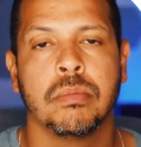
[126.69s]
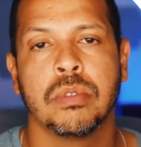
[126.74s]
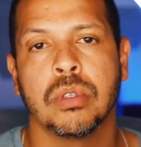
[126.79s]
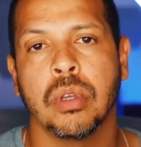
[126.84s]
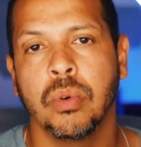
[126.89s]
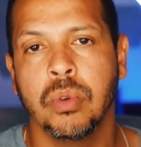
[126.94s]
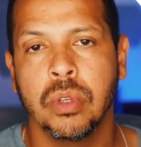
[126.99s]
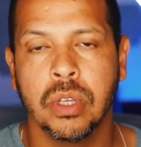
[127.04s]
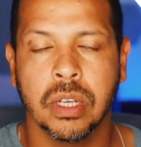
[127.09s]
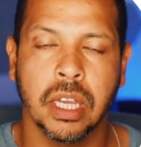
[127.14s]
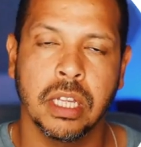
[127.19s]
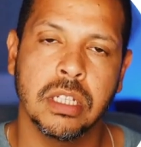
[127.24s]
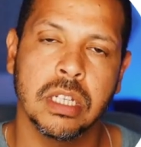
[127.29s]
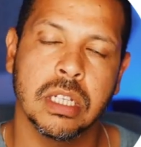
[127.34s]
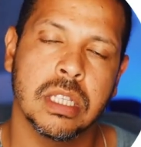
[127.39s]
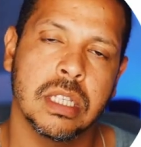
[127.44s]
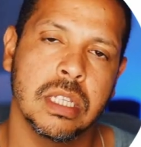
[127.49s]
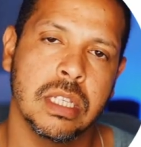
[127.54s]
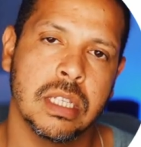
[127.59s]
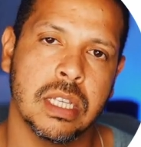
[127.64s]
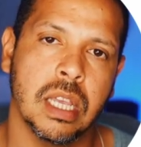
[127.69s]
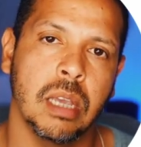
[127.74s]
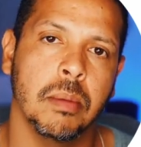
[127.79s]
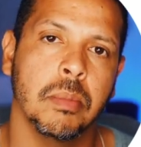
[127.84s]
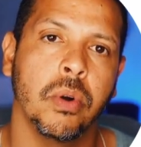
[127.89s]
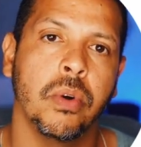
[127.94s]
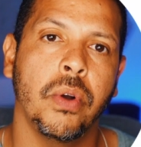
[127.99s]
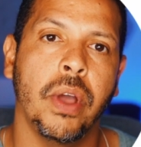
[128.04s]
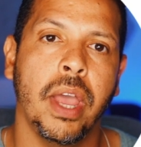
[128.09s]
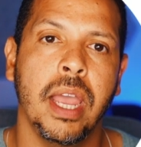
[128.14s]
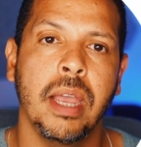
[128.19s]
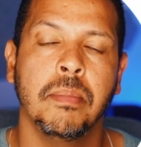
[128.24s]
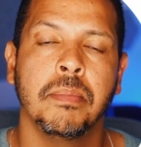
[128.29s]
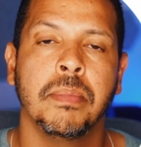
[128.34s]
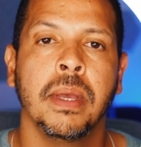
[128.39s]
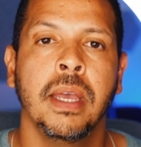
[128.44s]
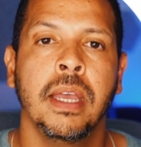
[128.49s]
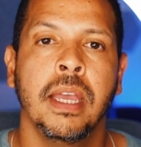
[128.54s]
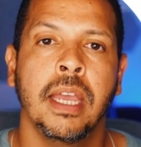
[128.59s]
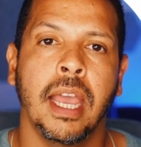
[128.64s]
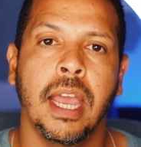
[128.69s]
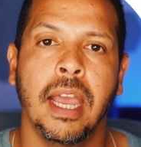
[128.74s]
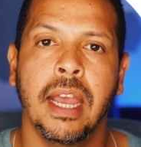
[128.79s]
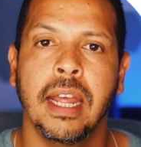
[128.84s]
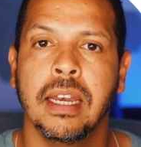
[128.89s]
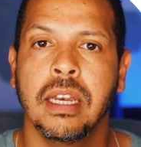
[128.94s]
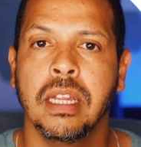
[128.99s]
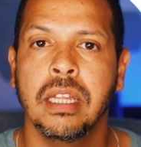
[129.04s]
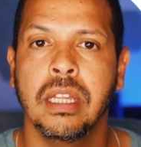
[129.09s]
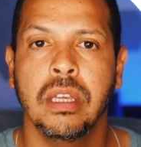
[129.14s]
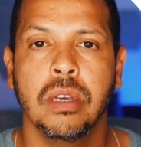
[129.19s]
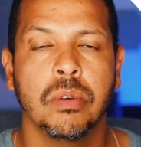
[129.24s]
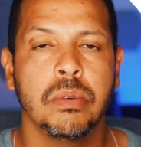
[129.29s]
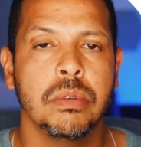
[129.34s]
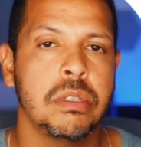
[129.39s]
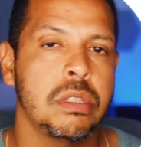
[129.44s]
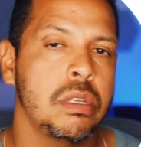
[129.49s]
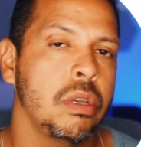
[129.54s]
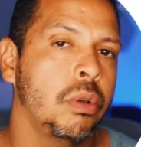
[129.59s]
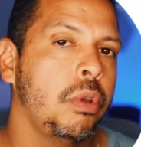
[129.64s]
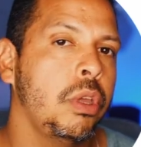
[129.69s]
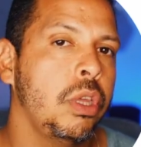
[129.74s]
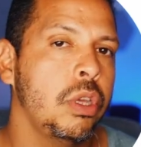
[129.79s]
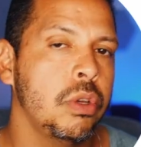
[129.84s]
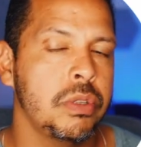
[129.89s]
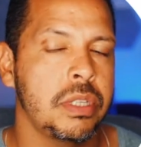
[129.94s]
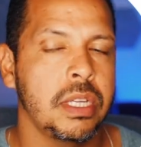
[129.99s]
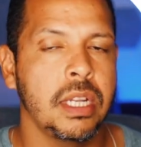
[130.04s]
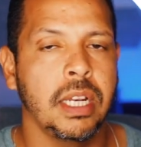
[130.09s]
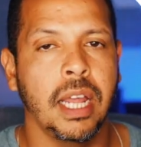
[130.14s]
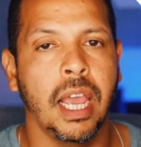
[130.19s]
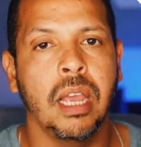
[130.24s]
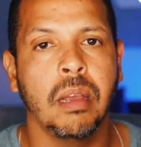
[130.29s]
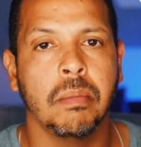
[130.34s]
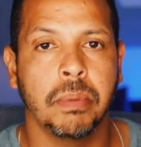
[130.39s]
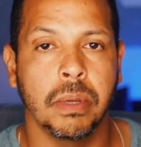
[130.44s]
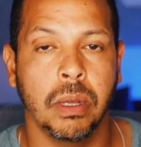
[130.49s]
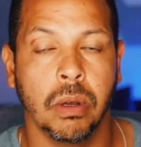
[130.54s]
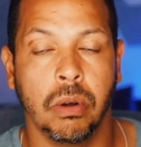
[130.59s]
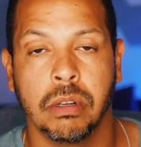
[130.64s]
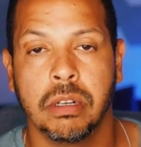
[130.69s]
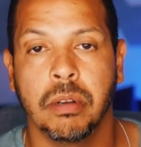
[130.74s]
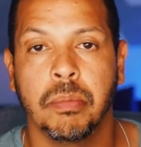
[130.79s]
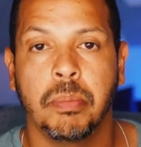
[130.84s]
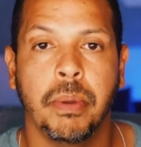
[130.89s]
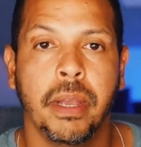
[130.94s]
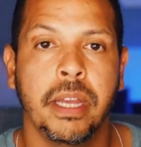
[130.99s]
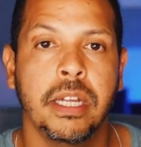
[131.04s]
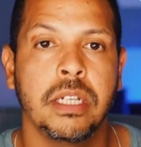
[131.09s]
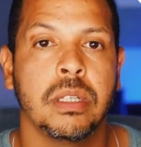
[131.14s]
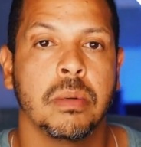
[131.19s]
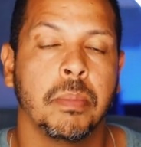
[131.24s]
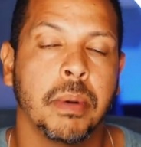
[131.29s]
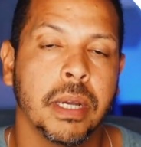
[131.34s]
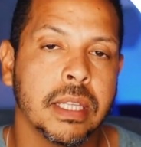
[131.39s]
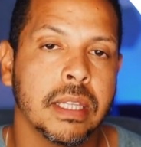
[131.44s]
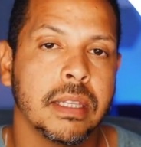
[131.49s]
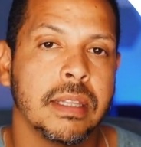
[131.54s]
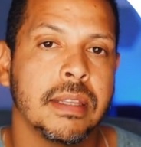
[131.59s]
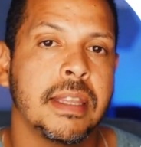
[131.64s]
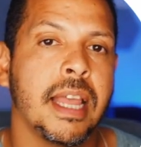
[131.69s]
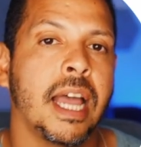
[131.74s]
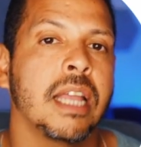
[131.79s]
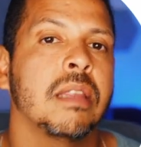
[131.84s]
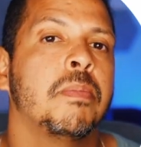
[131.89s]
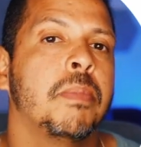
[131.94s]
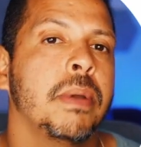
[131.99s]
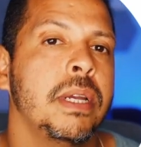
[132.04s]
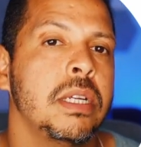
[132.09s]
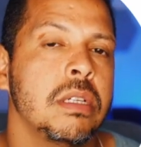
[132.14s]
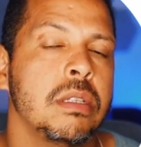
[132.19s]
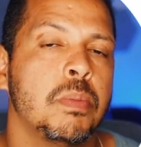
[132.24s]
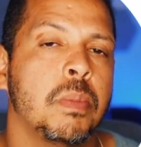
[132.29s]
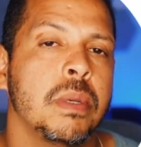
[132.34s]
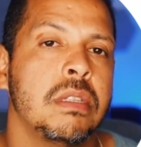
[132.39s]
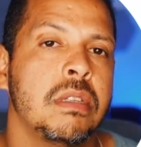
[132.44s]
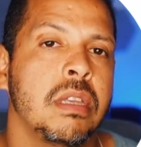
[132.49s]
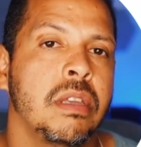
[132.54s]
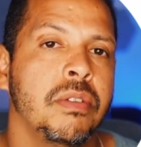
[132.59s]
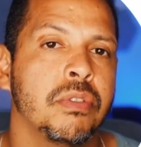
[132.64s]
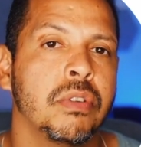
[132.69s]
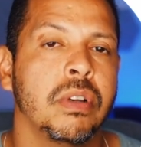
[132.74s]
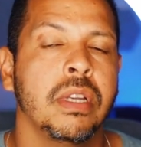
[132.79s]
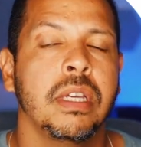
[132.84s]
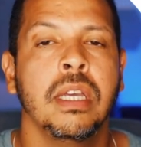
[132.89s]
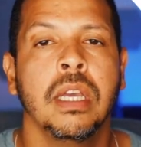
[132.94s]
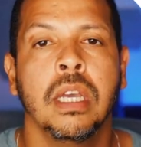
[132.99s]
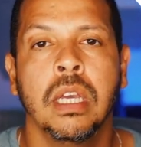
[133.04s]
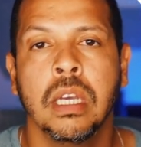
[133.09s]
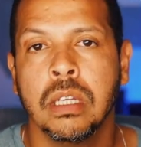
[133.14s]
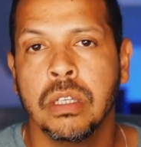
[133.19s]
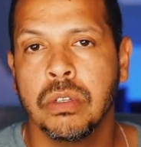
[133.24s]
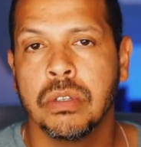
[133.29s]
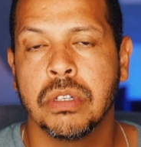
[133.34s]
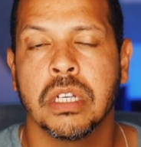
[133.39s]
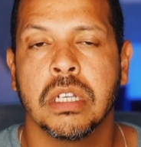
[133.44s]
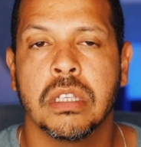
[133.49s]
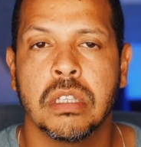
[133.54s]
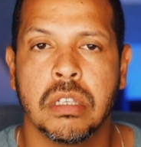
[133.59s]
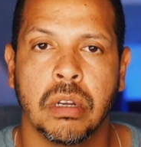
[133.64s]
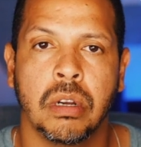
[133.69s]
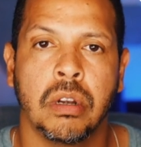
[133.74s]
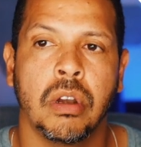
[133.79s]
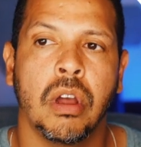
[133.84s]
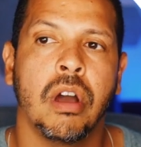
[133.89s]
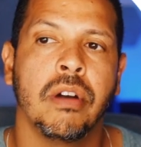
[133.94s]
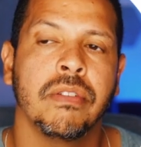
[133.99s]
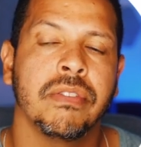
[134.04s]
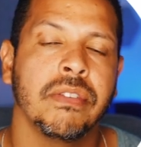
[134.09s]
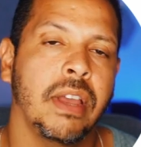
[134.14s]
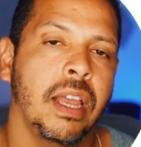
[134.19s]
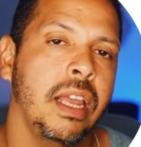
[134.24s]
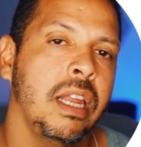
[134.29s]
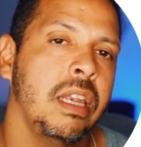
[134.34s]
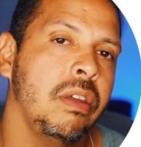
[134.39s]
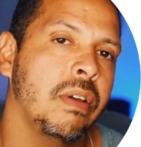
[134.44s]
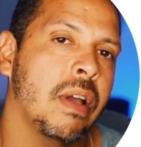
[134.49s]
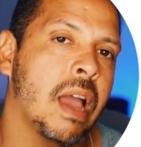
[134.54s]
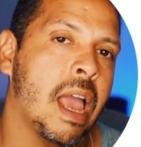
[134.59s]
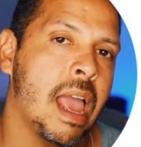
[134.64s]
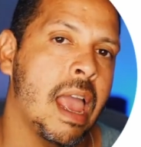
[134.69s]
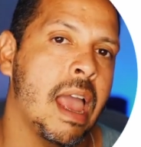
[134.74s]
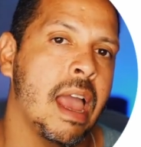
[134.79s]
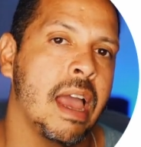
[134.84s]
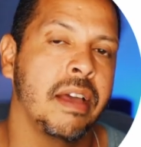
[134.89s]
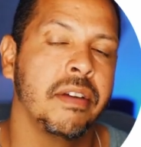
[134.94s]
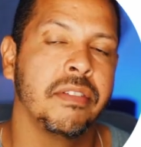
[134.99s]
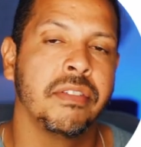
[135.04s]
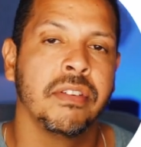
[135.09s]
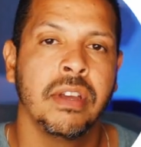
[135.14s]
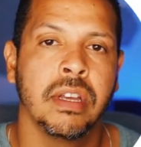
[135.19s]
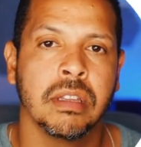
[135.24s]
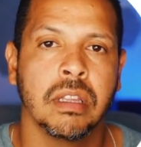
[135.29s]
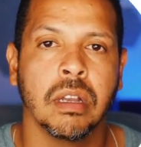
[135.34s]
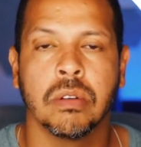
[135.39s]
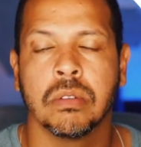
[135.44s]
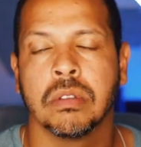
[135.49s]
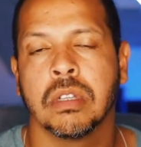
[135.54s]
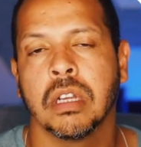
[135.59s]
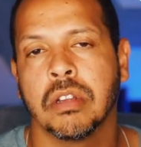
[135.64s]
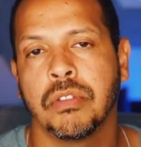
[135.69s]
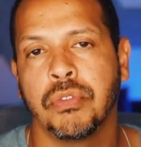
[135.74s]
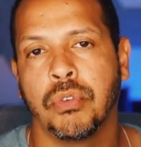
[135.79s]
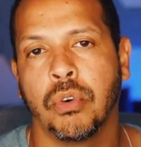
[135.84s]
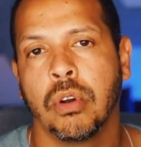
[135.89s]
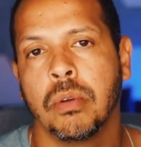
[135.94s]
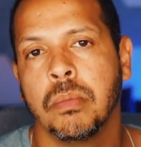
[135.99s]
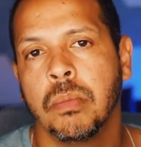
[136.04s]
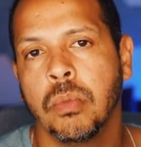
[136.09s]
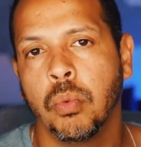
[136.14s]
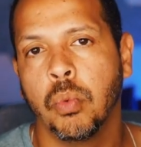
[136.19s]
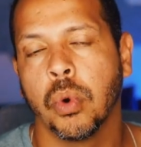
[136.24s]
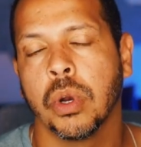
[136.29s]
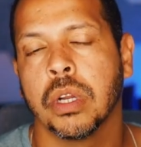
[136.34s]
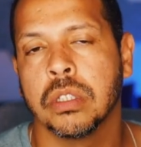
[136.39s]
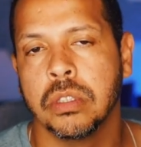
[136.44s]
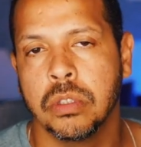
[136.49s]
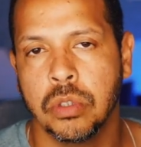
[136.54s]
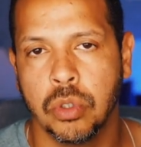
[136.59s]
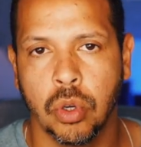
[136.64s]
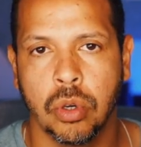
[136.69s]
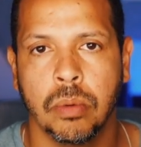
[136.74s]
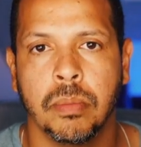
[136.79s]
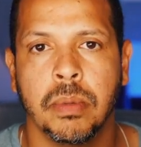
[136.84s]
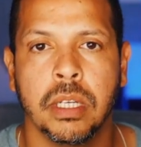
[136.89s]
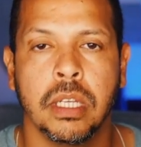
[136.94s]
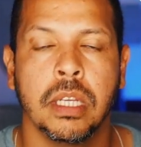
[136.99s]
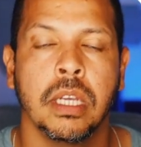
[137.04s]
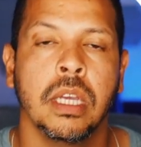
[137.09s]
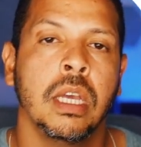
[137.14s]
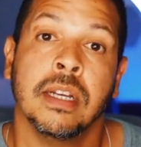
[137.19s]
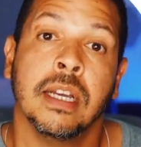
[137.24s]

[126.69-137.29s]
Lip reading: So you can just disable AMP and you still using AMP in other page, but that page specifically, you just turn off and you have the contact form working normally.